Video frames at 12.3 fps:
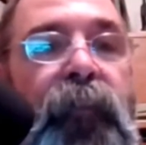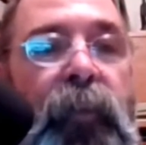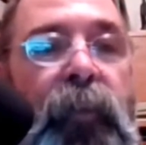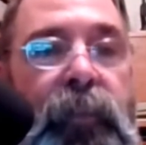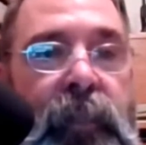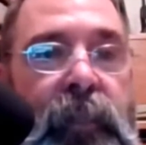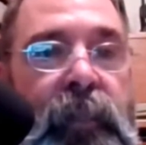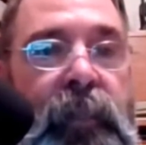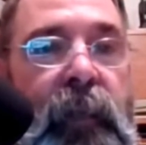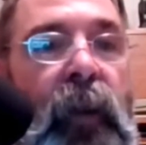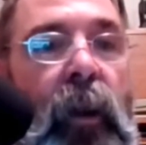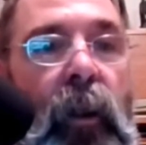The difference
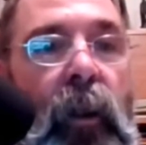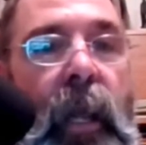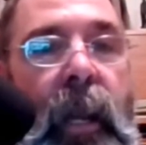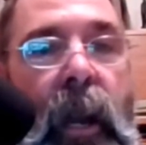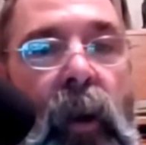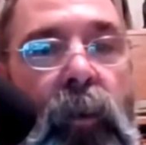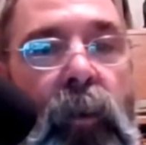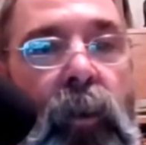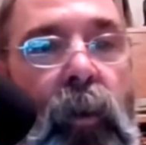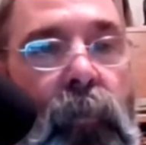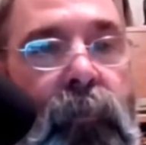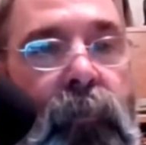is they've got all that hair
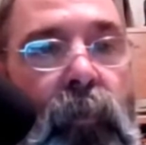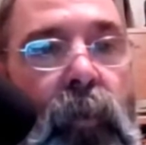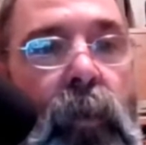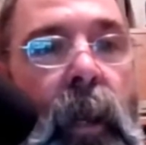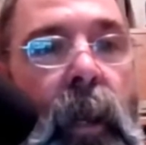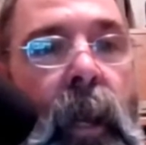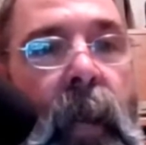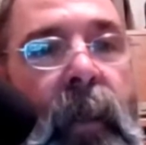to go through,